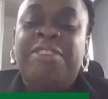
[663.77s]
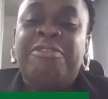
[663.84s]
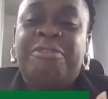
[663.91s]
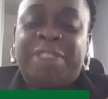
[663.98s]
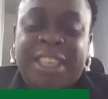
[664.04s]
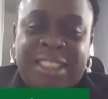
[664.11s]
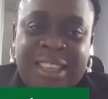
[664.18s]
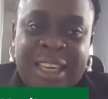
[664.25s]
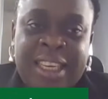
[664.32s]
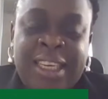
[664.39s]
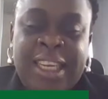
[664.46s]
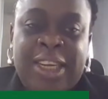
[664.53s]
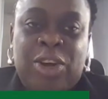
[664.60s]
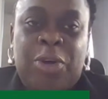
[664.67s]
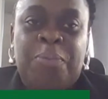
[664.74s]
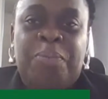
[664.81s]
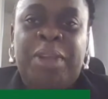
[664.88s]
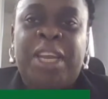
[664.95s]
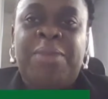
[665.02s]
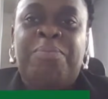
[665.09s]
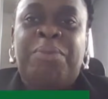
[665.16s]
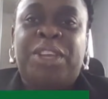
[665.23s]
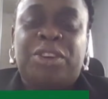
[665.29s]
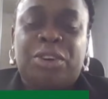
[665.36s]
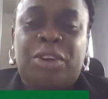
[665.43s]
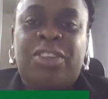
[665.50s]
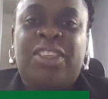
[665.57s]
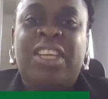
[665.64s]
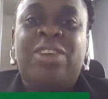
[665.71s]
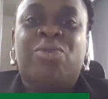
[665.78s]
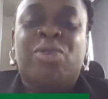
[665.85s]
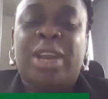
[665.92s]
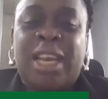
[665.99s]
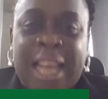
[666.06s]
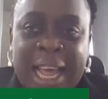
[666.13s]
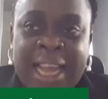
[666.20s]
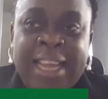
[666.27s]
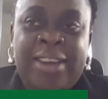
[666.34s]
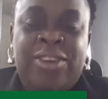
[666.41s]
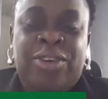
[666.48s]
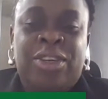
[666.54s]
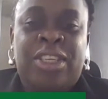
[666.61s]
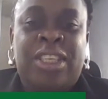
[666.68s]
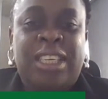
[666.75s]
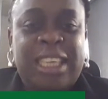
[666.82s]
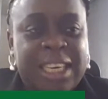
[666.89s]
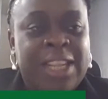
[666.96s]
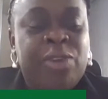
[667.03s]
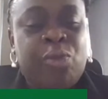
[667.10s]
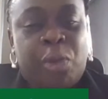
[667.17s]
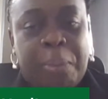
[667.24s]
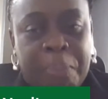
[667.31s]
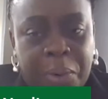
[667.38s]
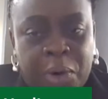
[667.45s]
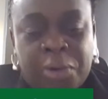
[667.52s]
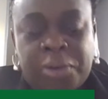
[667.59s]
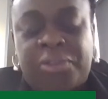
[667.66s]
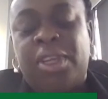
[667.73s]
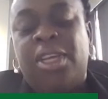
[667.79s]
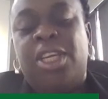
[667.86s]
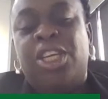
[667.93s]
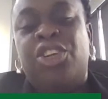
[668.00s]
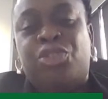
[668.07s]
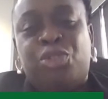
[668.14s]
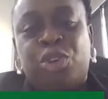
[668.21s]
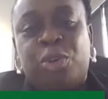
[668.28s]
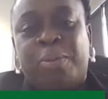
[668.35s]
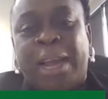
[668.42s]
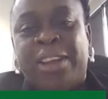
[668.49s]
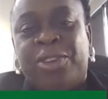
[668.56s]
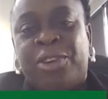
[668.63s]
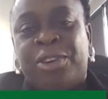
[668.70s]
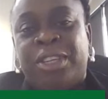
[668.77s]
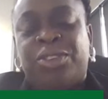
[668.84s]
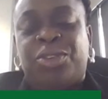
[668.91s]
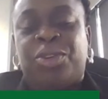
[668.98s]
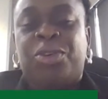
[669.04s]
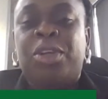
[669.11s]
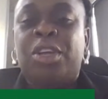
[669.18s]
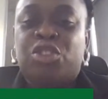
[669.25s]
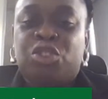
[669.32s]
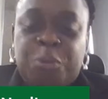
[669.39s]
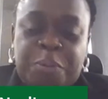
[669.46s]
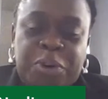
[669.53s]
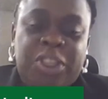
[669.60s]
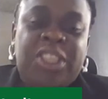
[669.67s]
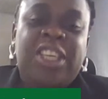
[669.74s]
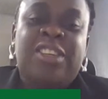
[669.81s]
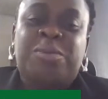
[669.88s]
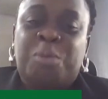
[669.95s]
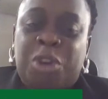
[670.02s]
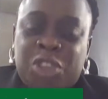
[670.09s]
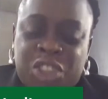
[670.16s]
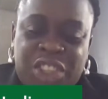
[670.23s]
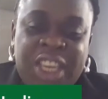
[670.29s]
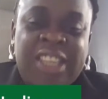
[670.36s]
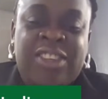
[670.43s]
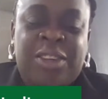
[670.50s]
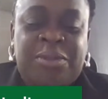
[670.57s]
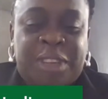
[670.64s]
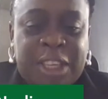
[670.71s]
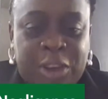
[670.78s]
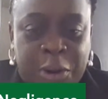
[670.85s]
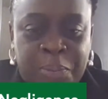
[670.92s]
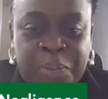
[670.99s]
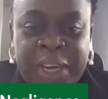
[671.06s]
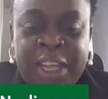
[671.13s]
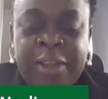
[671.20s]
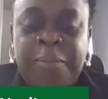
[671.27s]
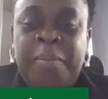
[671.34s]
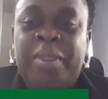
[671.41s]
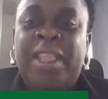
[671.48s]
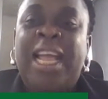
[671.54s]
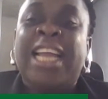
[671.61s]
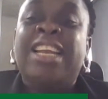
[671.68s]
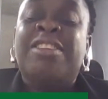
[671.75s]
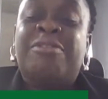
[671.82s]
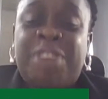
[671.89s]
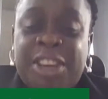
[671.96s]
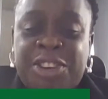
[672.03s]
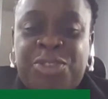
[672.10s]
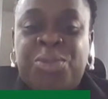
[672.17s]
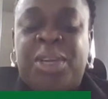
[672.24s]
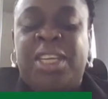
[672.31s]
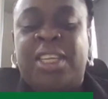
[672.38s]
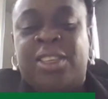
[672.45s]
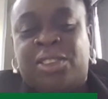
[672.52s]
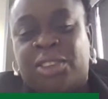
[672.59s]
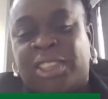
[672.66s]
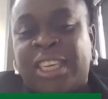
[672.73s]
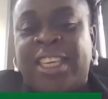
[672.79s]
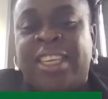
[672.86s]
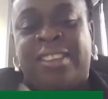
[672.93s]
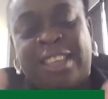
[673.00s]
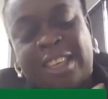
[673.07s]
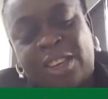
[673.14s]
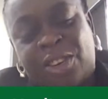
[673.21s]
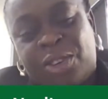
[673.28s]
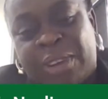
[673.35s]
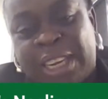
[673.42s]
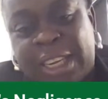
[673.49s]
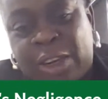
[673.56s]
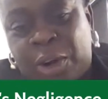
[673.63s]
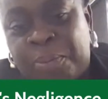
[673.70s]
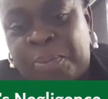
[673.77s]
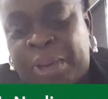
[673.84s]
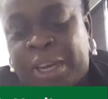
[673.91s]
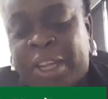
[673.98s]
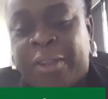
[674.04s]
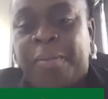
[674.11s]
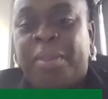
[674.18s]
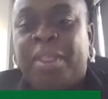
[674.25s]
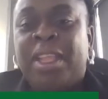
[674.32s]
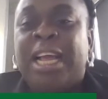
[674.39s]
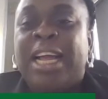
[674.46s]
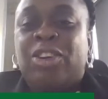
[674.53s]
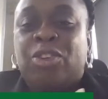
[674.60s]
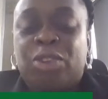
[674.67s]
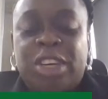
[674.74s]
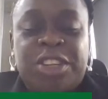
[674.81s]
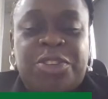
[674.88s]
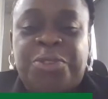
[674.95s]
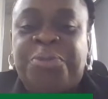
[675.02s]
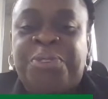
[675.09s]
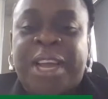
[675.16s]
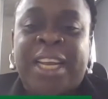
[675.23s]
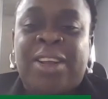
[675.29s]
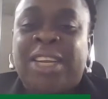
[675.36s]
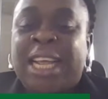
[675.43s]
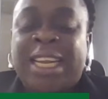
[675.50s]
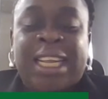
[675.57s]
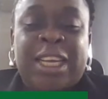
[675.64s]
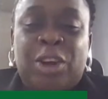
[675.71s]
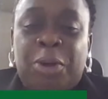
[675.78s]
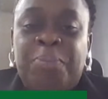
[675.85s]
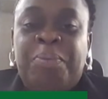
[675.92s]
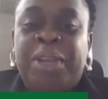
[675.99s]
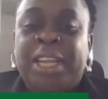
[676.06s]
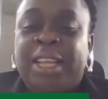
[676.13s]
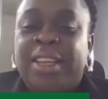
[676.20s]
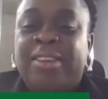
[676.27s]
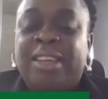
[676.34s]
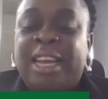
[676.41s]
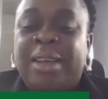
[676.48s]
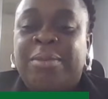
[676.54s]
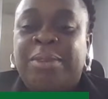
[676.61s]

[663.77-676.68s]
invested in the company because he relied on the clean report issued by the auditor to purchase more shares of the company, and eventually he succeeded in taking over the company, and only to find out that the company